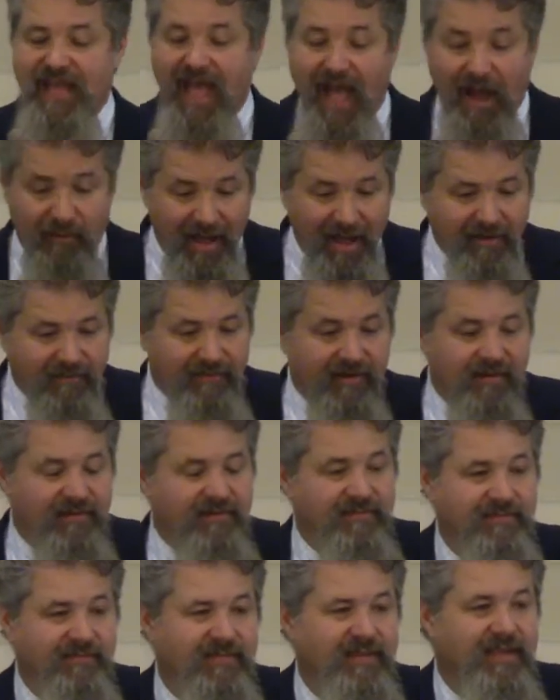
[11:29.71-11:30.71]

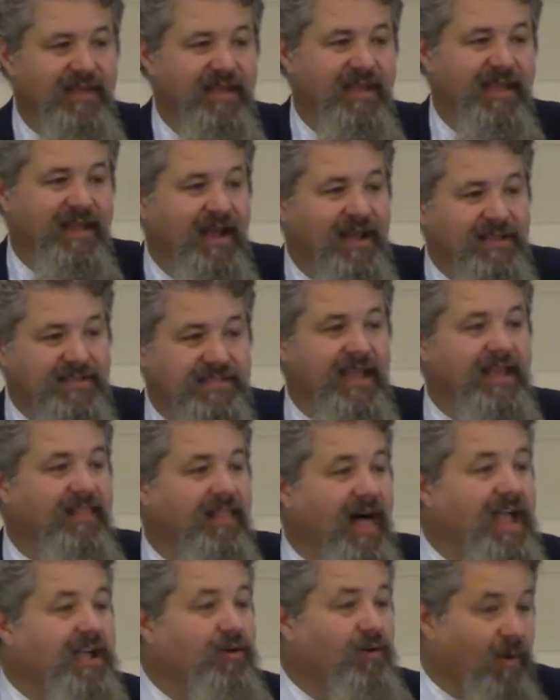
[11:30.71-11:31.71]
However, he does say
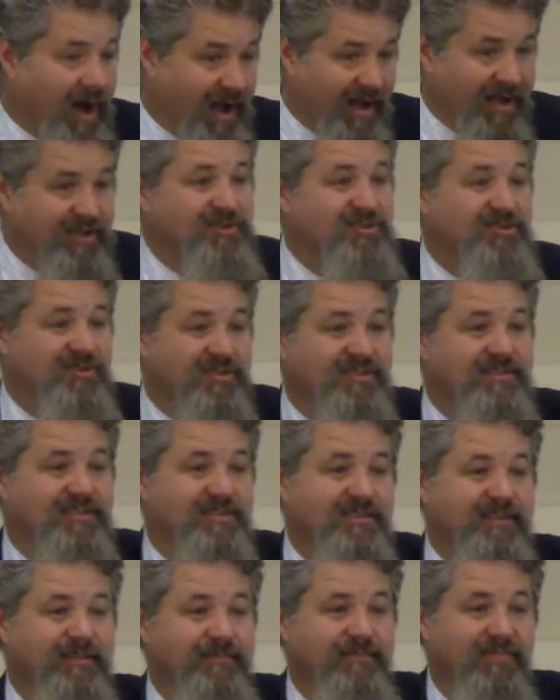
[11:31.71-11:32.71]

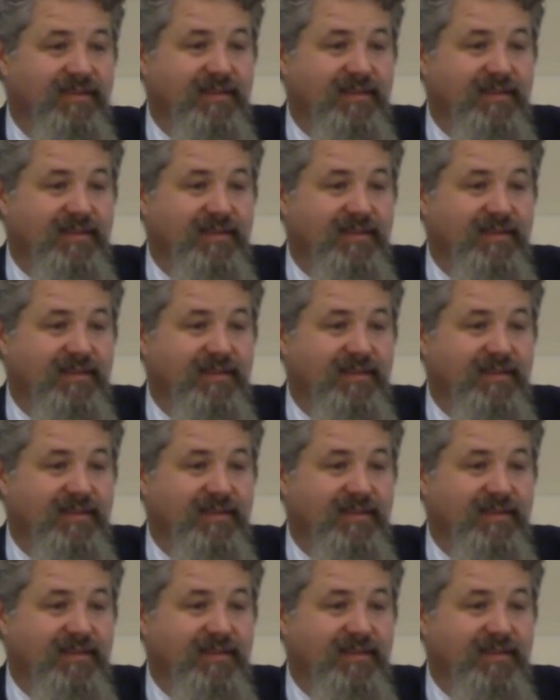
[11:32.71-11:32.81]
likewise.